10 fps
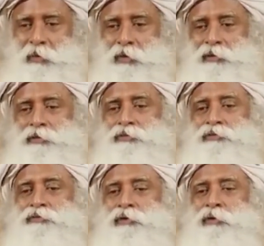block is
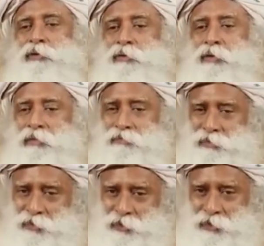useful only
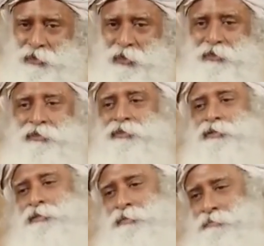for certain things.